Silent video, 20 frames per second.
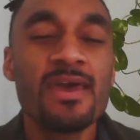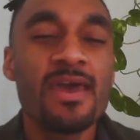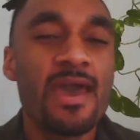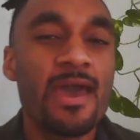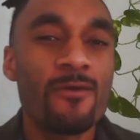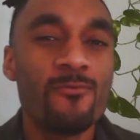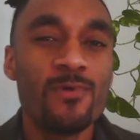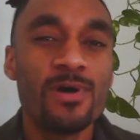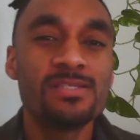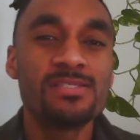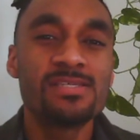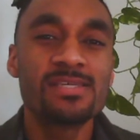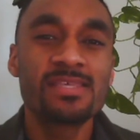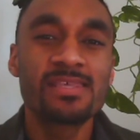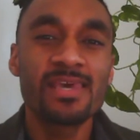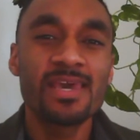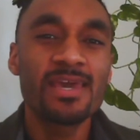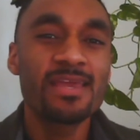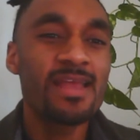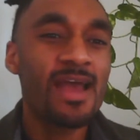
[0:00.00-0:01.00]
And once
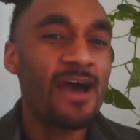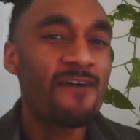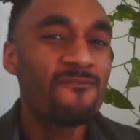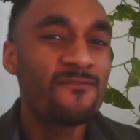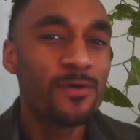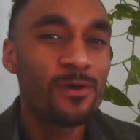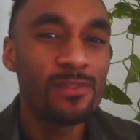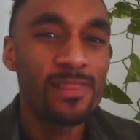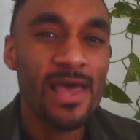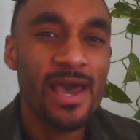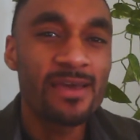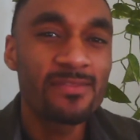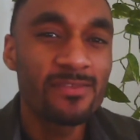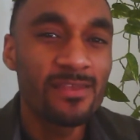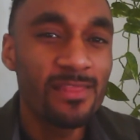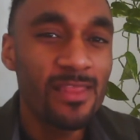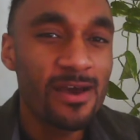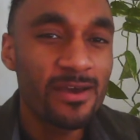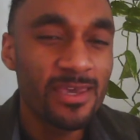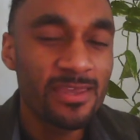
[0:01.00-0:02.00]
again, I feel like
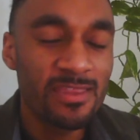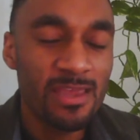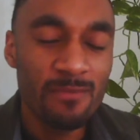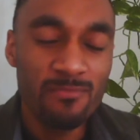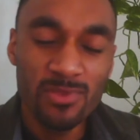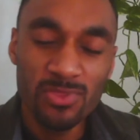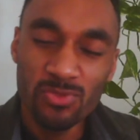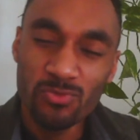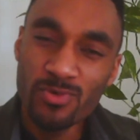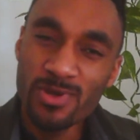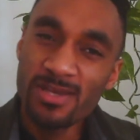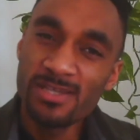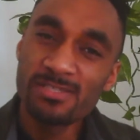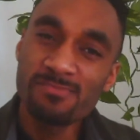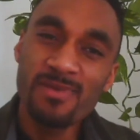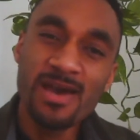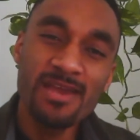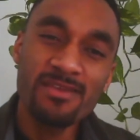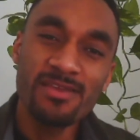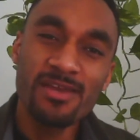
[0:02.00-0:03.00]
the lucky number 3 is
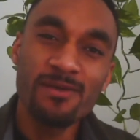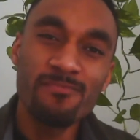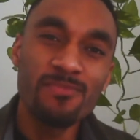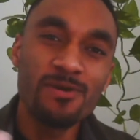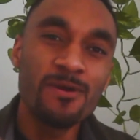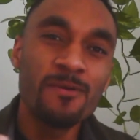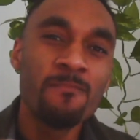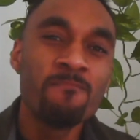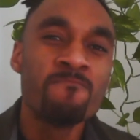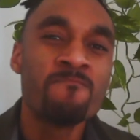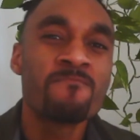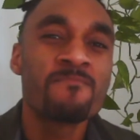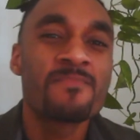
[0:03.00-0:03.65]
my number,